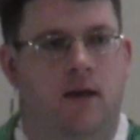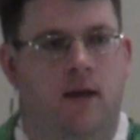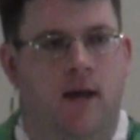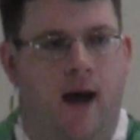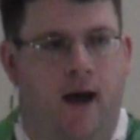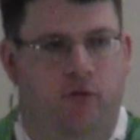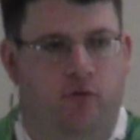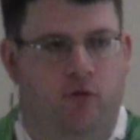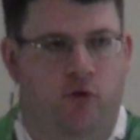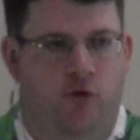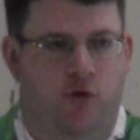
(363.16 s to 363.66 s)

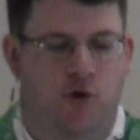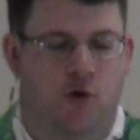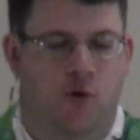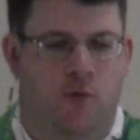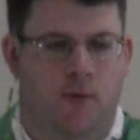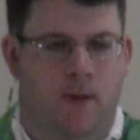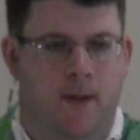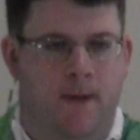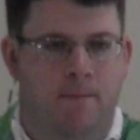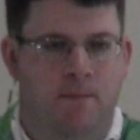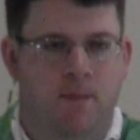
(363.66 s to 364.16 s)
not to do.
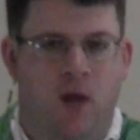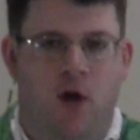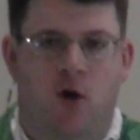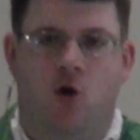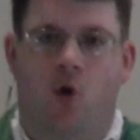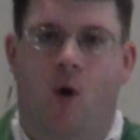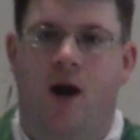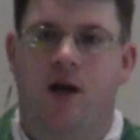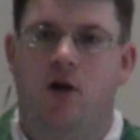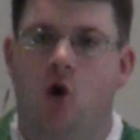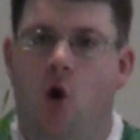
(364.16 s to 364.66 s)

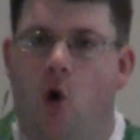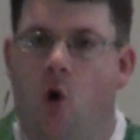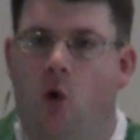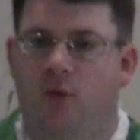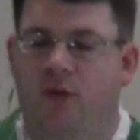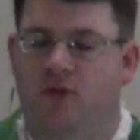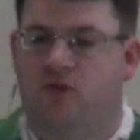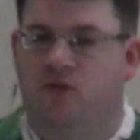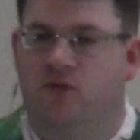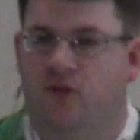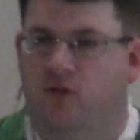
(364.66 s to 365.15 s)
Now, I know
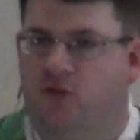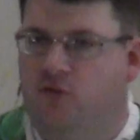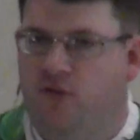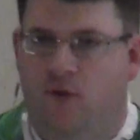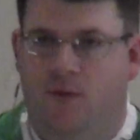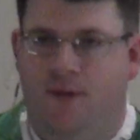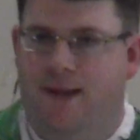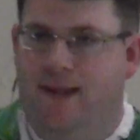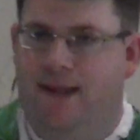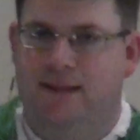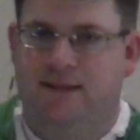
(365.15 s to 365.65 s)
this is a
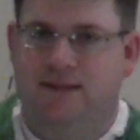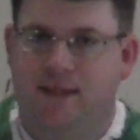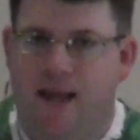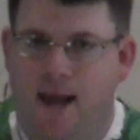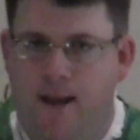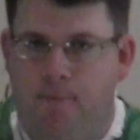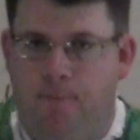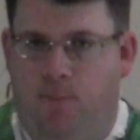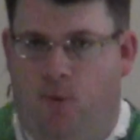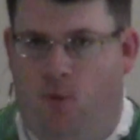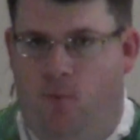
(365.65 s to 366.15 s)
silly
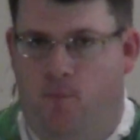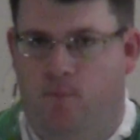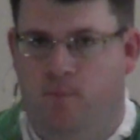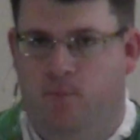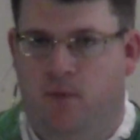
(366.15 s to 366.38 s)
example,